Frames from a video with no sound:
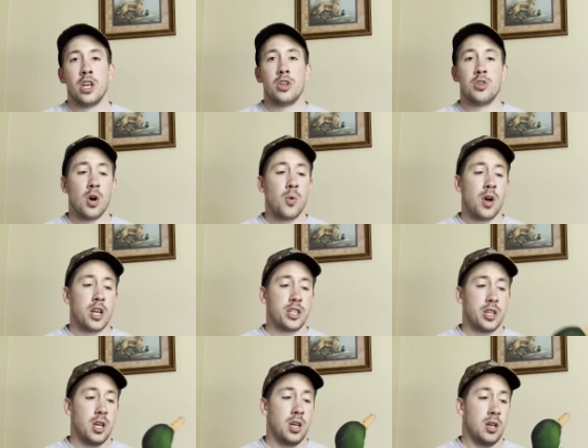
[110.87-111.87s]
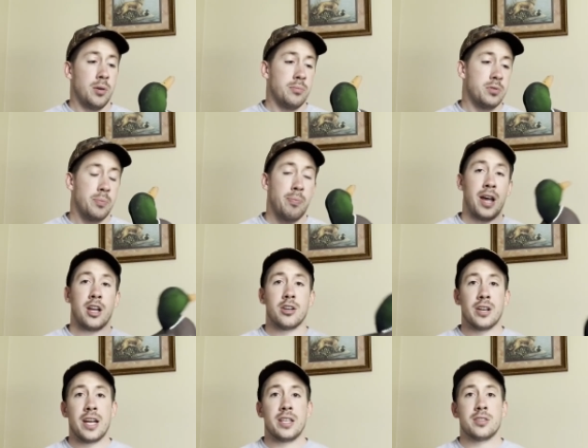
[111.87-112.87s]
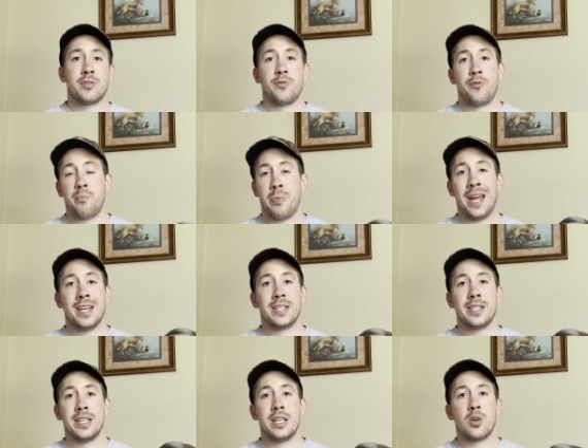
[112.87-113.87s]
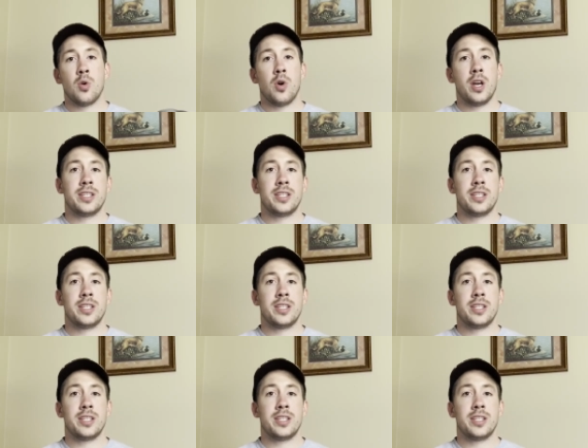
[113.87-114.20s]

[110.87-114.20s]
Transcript: You don't want to buy your nice painted decoy,